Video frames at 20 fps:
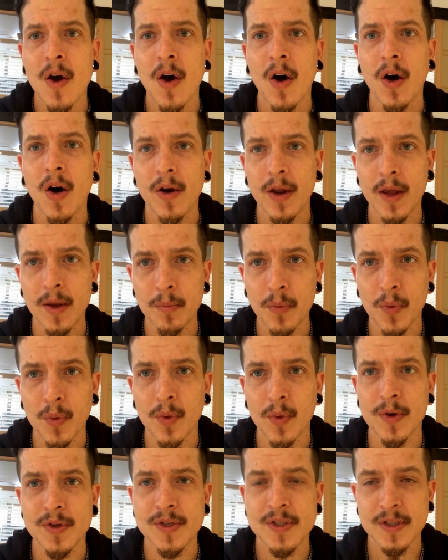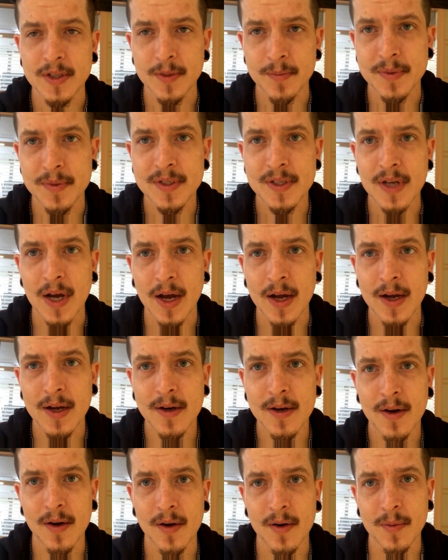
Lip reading: on a more slim side,